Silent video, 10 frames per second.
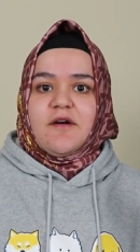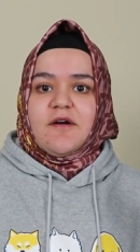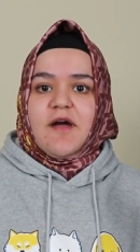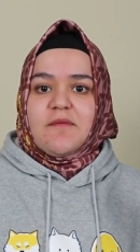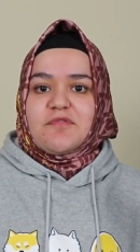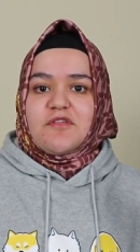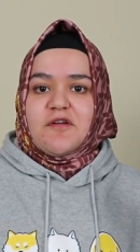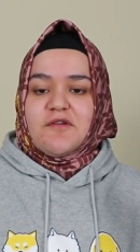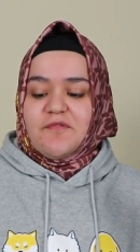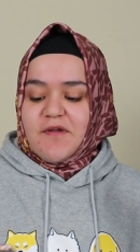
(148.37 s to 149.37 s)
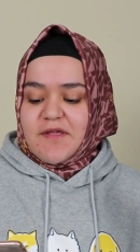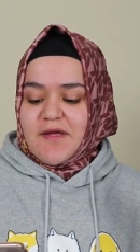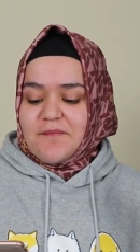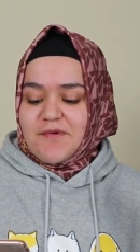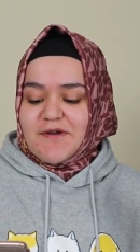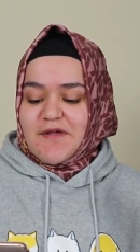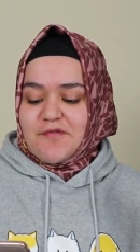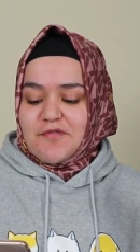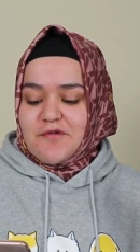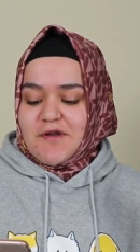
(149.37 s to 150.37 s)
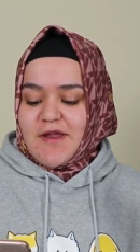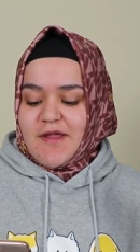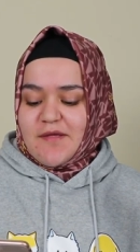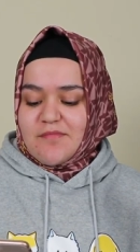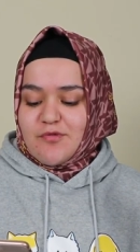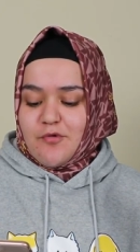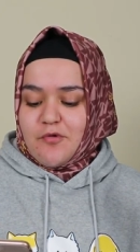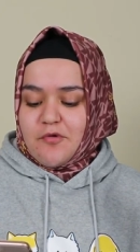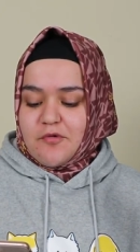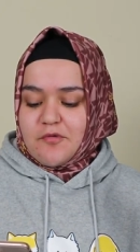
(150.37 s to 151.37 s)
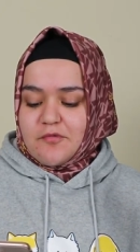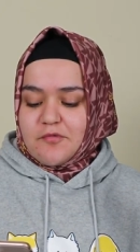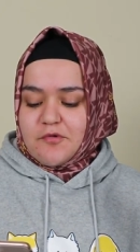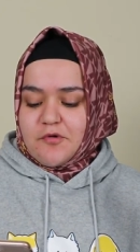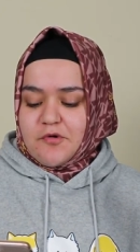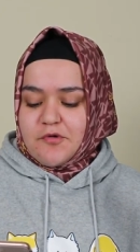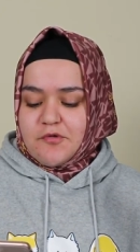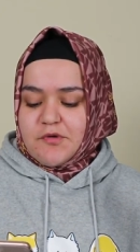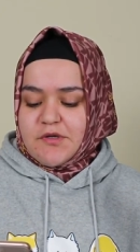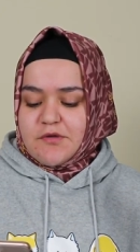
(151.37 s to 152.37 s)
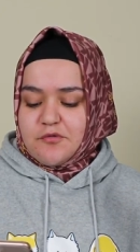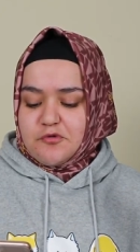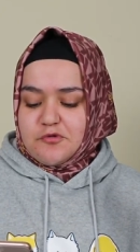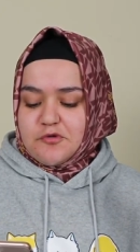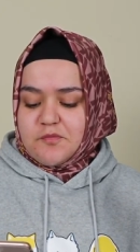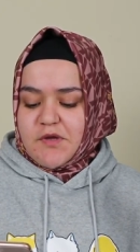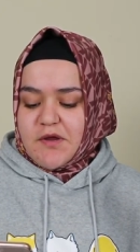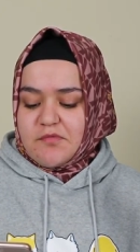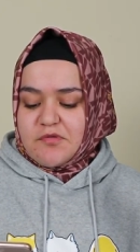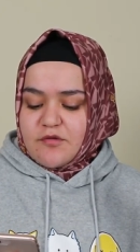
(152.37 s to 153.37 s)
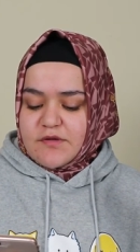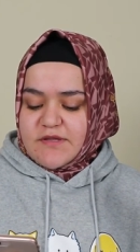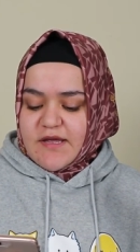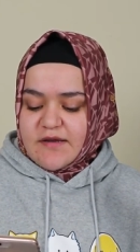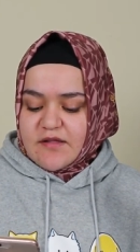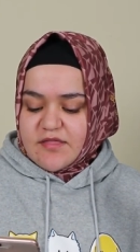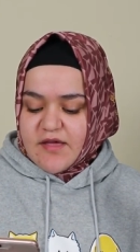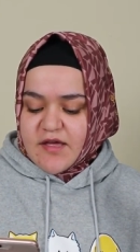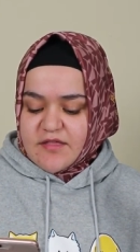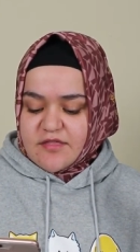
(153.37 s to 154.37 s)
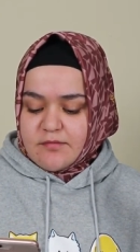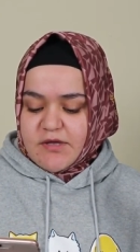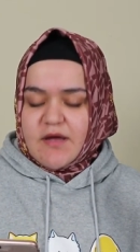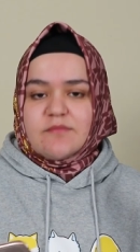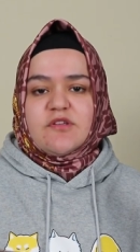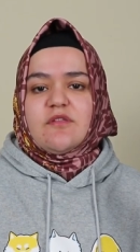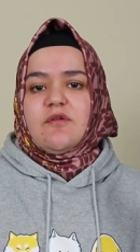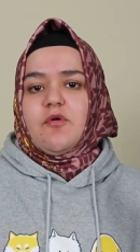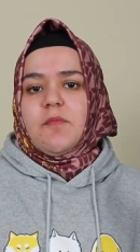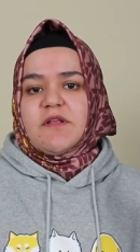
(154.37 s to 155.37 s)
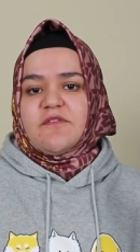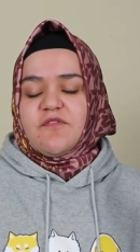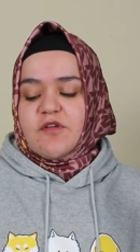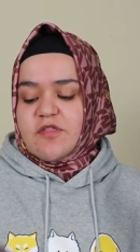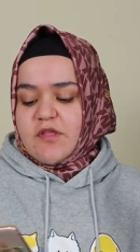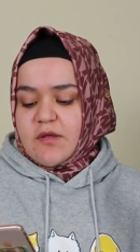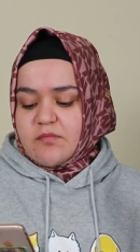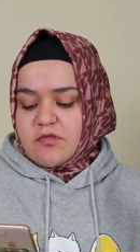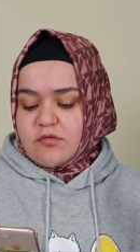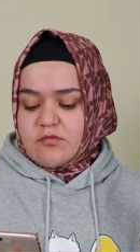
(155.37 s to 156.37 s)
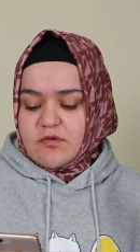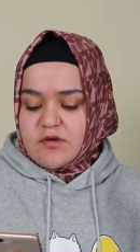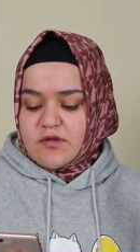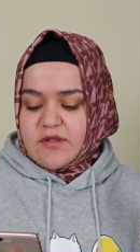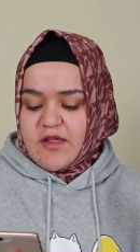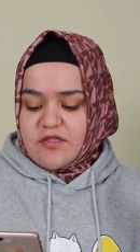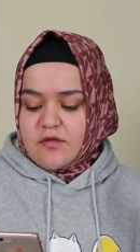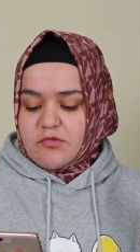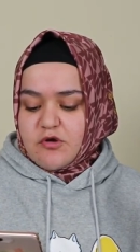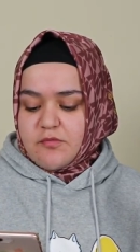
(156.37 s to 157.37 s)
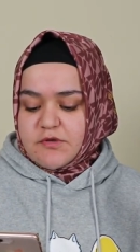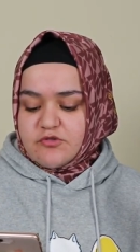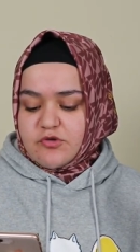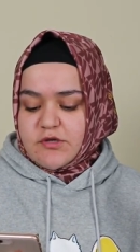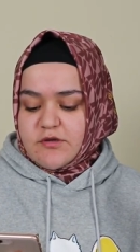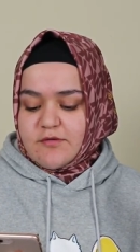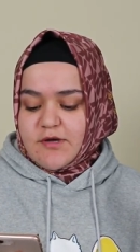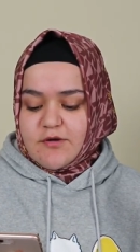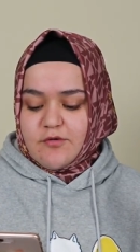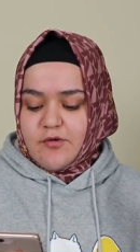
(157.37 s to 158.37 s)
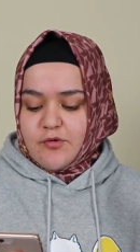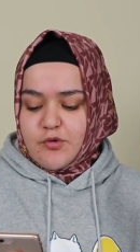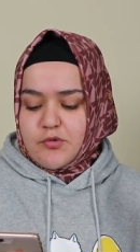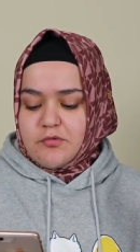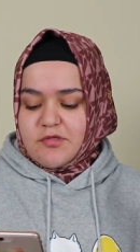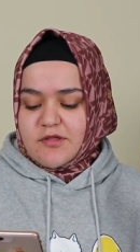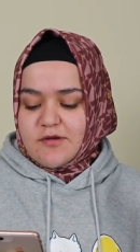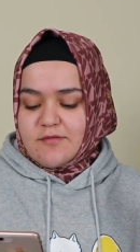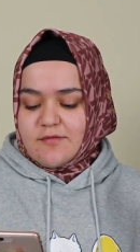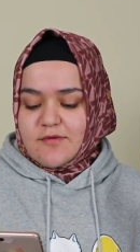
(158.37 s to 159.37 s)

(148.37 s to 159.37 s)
Uh, I'm sorry if I can't pronounce your names or your unique YouTube names. So Dennis asked me, I'm just gonna go by the first names because last names are a bit tricky. I don't know, Houston?